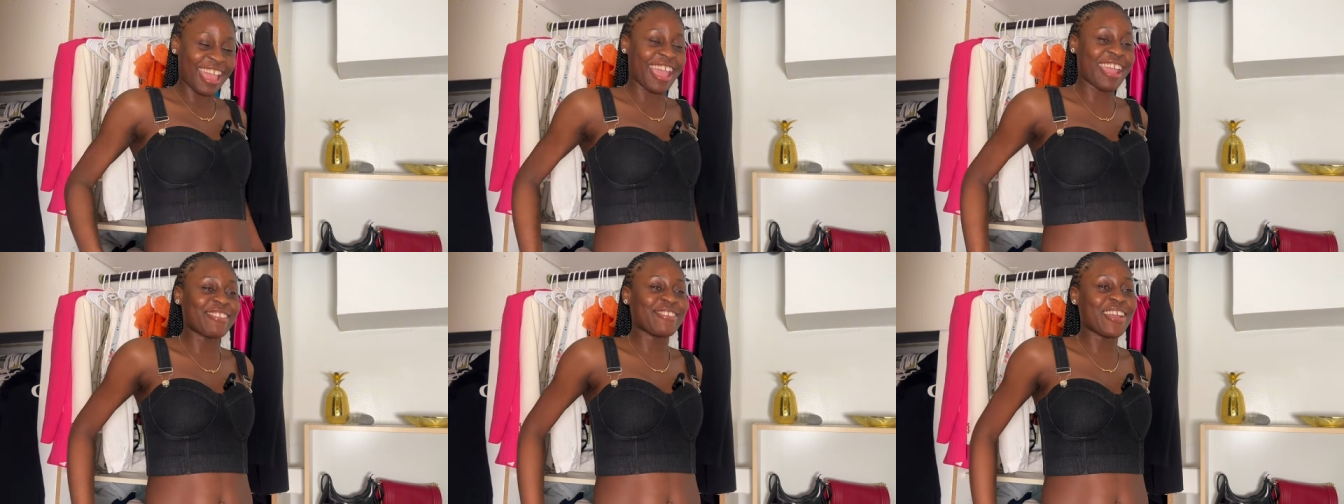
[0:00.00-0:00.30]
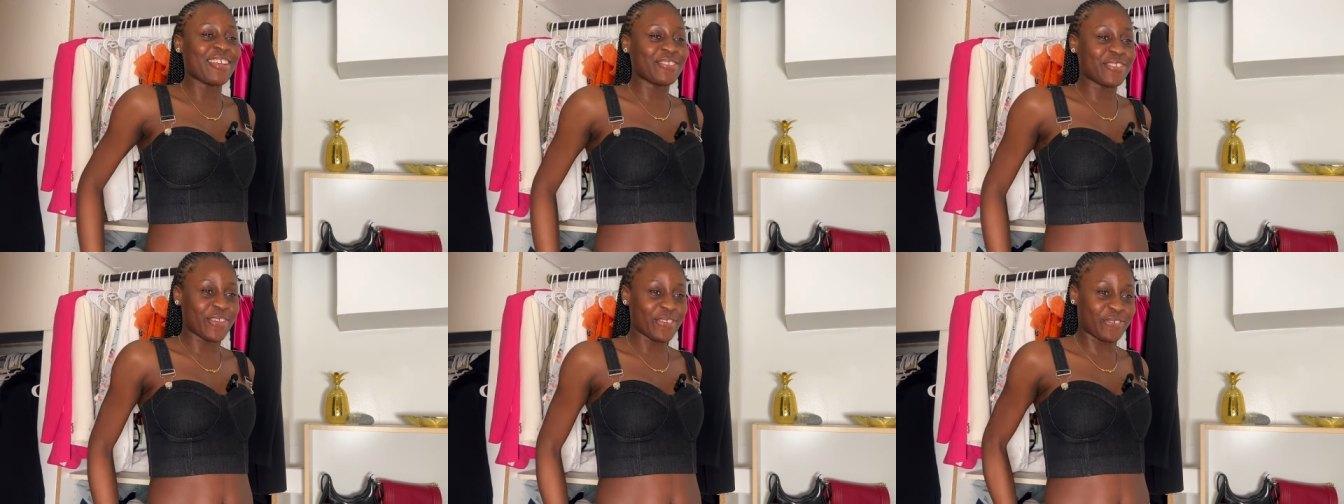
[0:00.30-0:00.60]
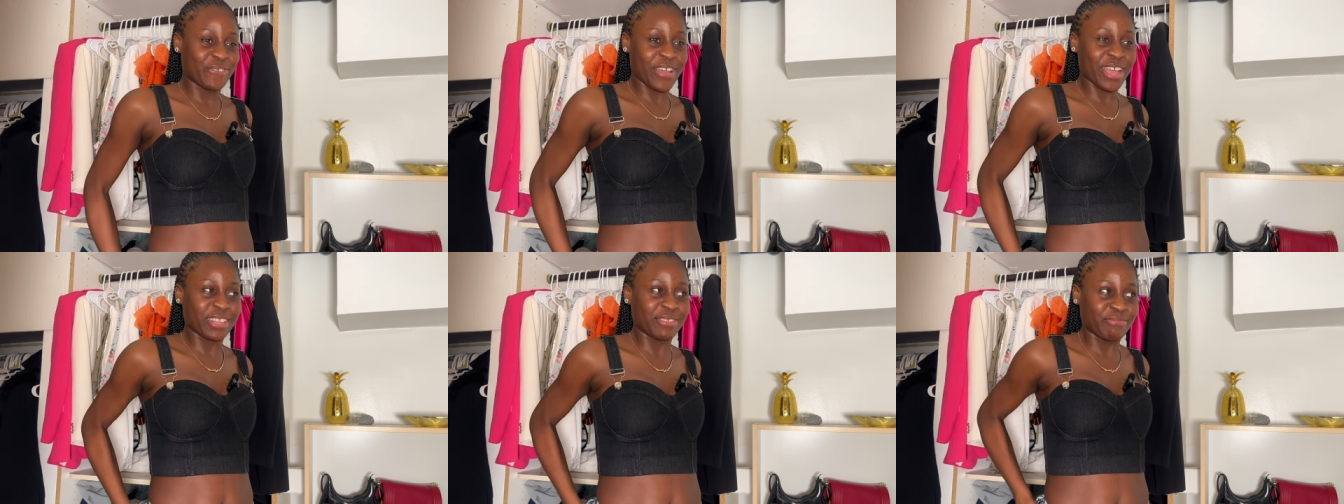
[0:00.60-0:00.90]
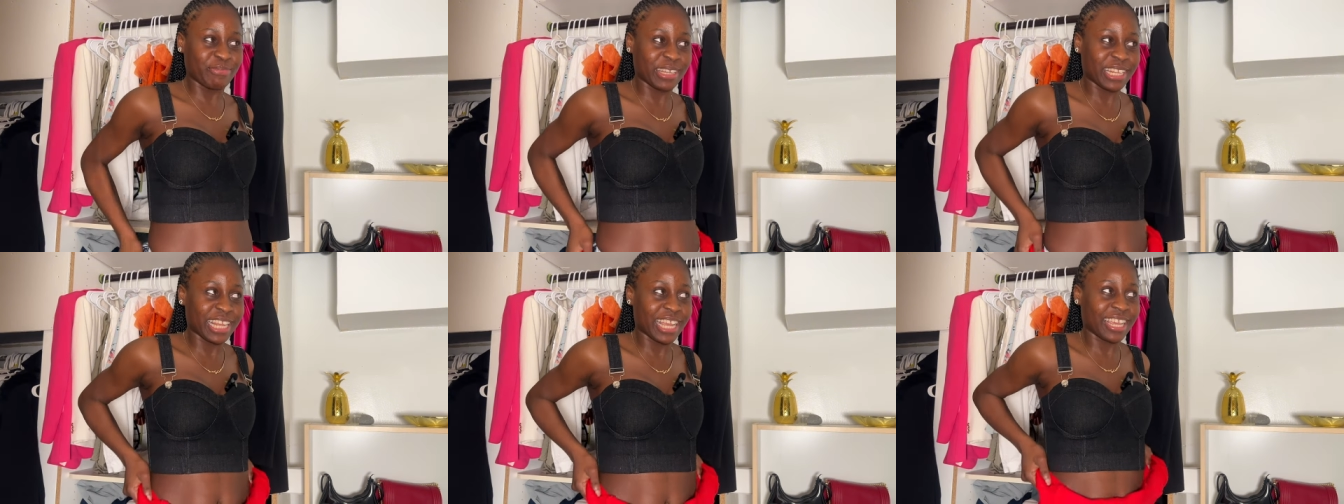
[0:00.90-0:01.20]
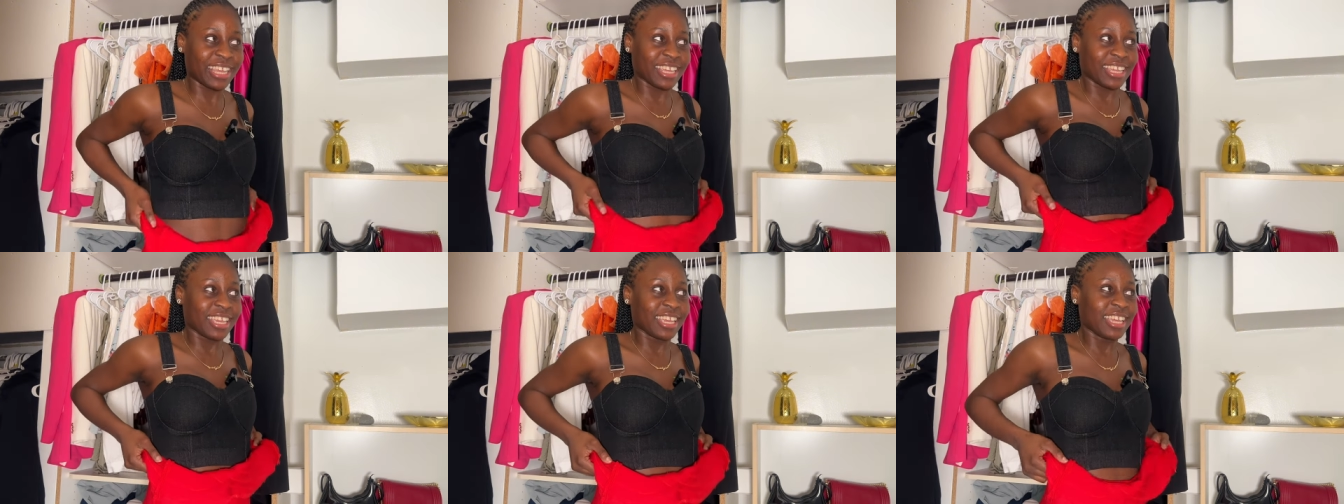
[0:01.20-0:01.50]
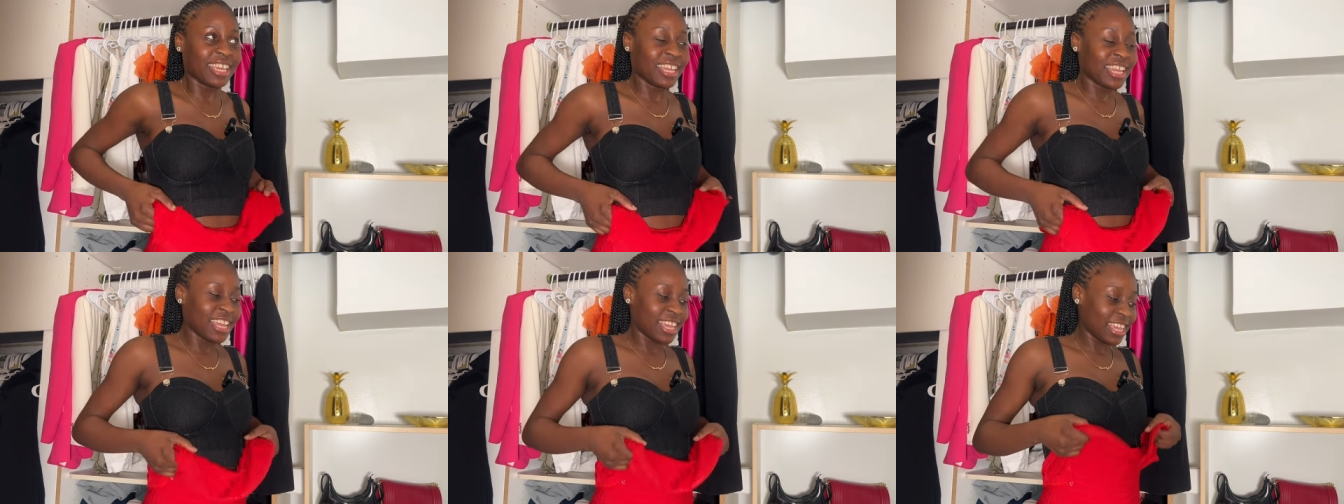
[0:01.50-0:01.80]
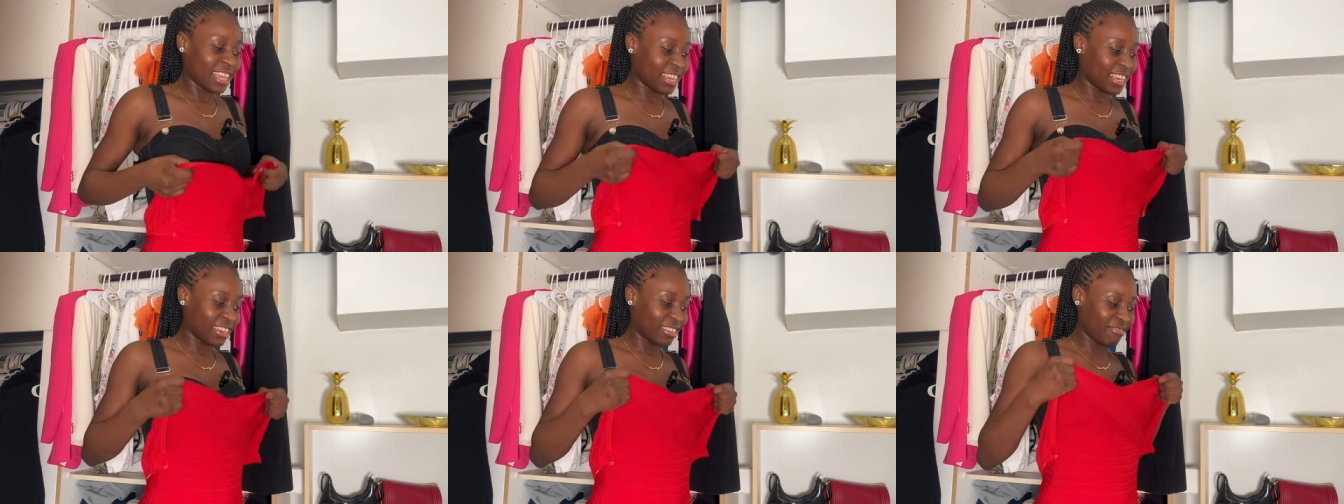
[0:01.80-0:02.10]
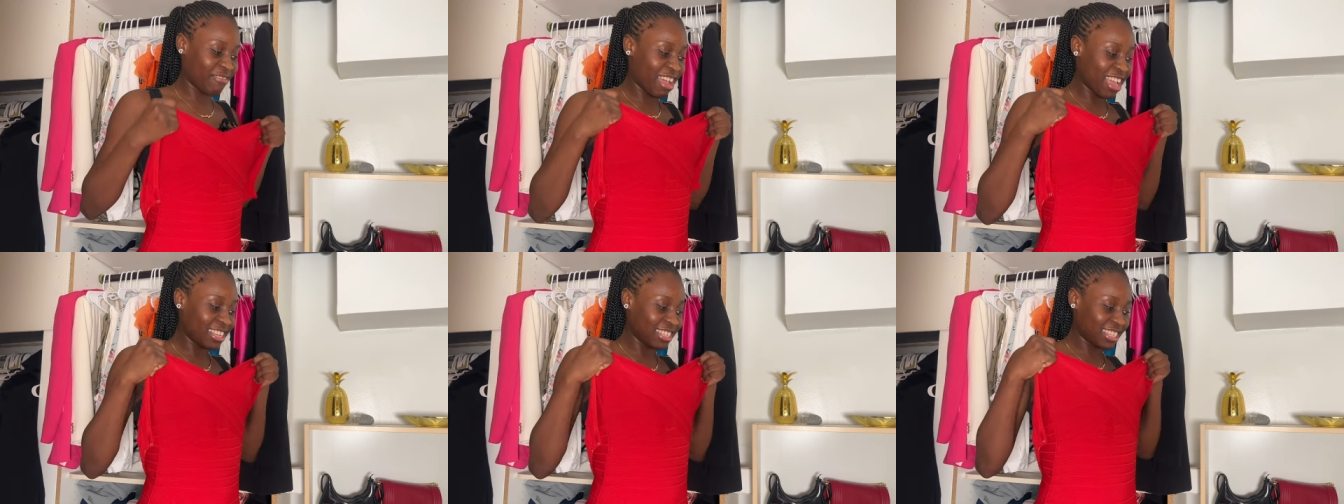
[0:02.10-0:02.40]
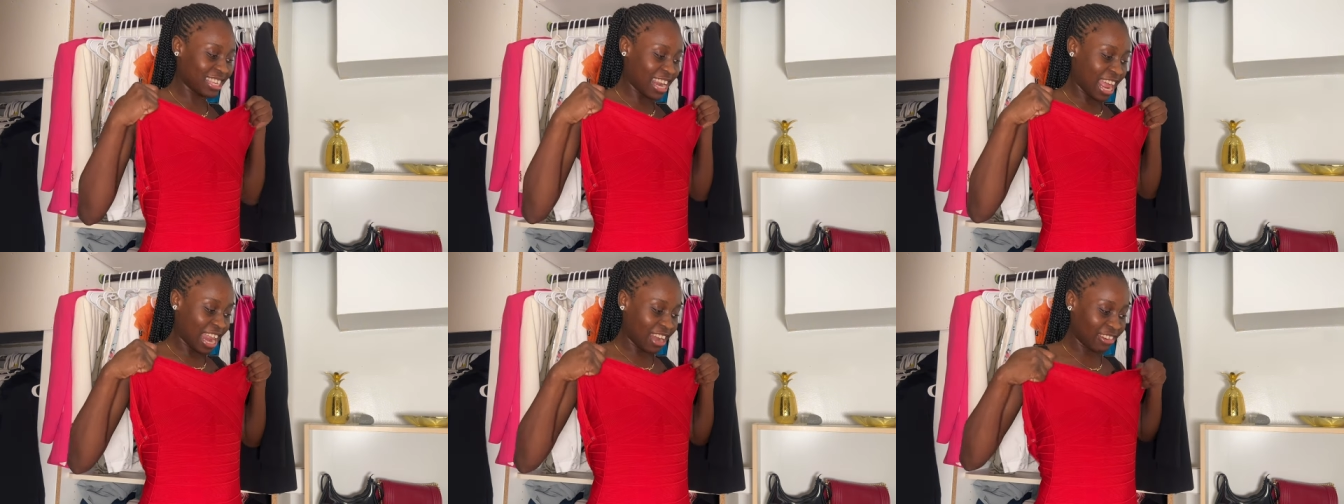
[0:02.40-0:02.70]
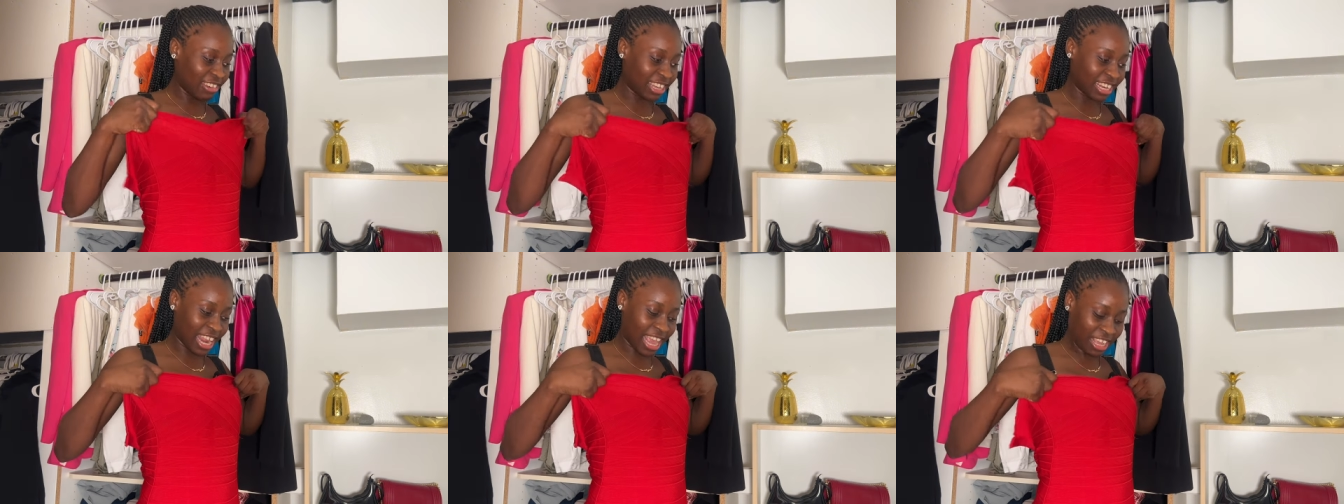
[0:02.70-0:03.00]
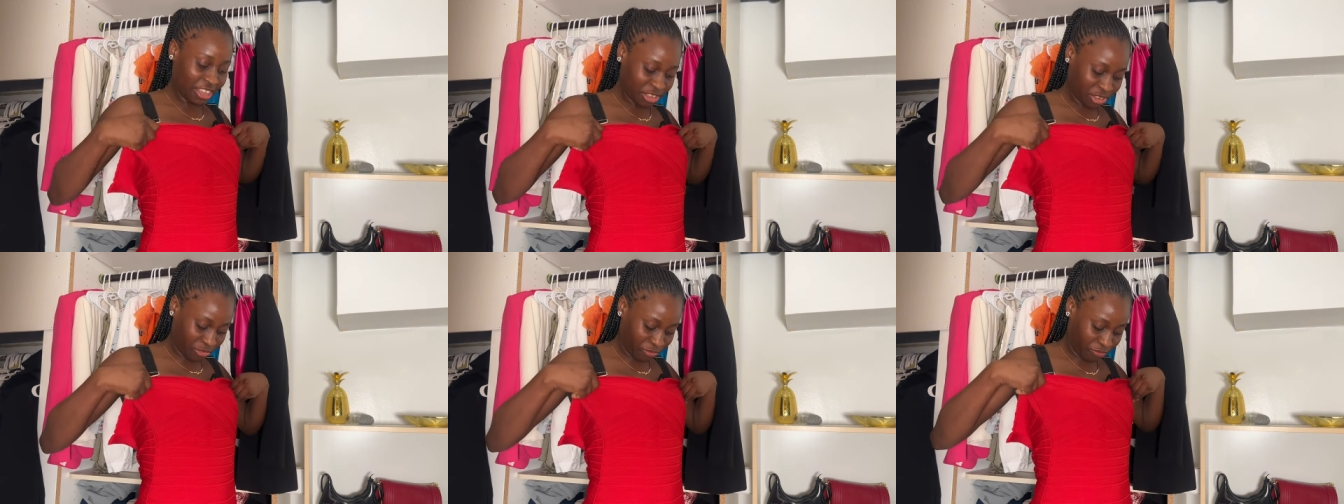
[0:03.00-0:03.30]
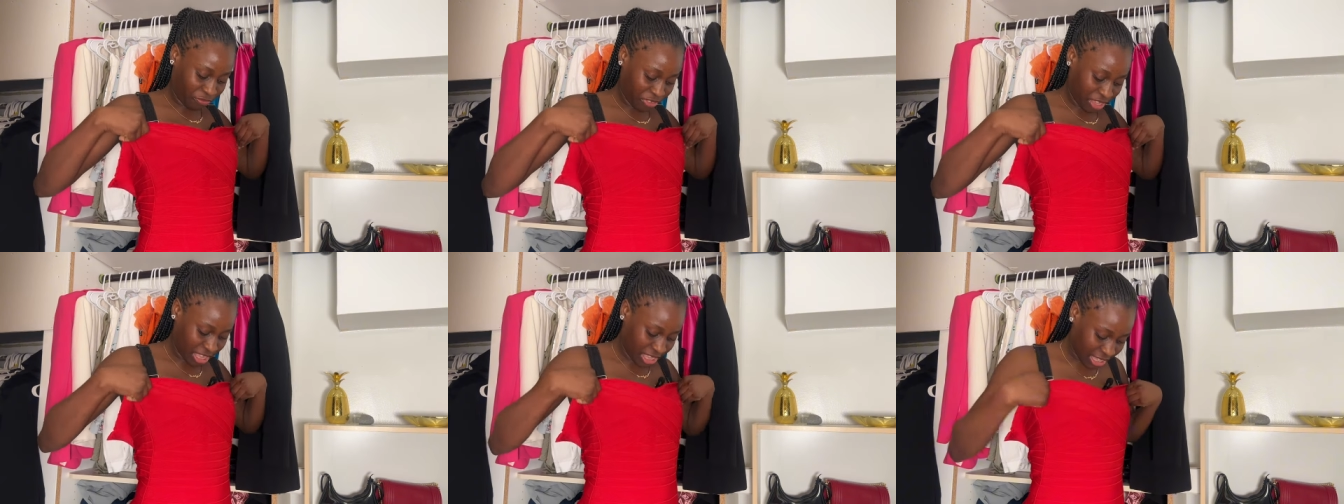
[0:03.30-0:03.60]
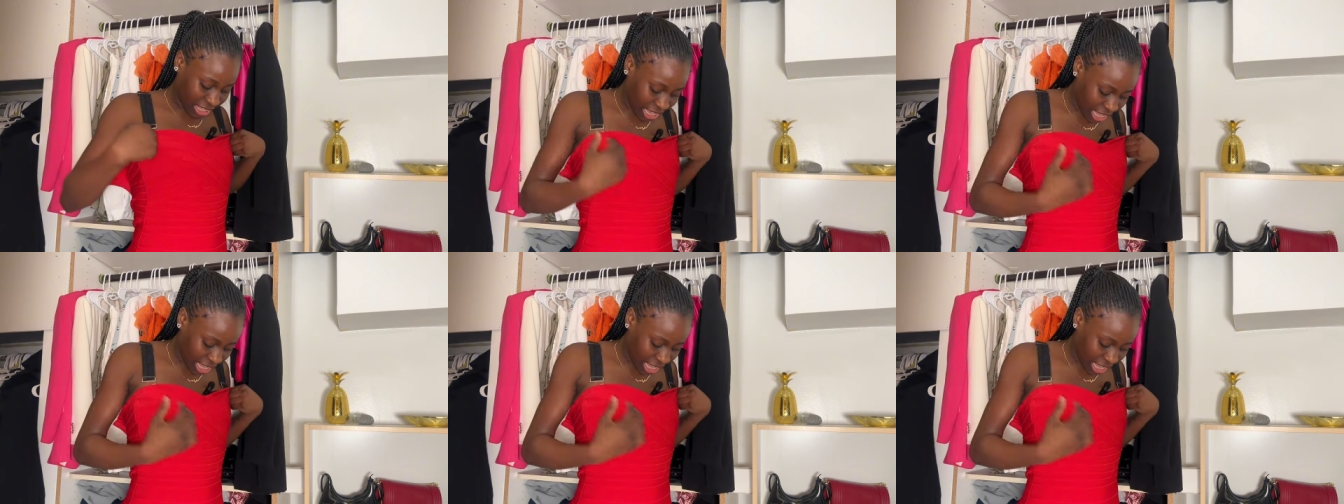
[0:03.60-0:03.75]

I know I'm not fat, but like, why is it not looking like it to fit?